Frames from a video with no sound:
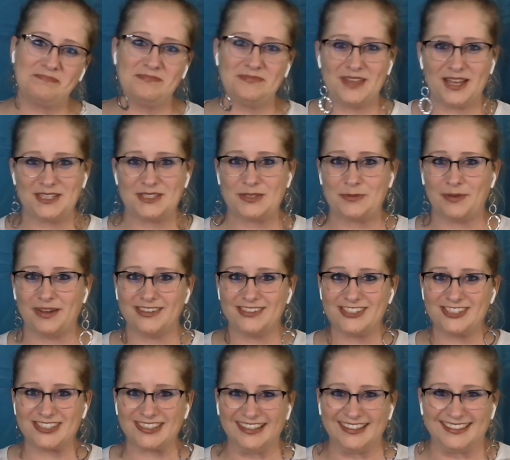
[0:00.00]
Not so
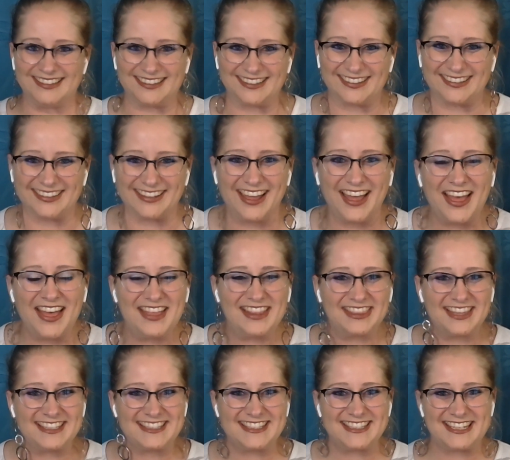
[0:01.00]
much.
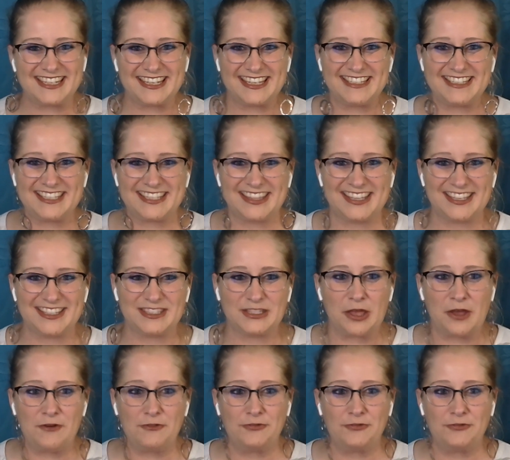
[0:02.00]
Let's dig into this.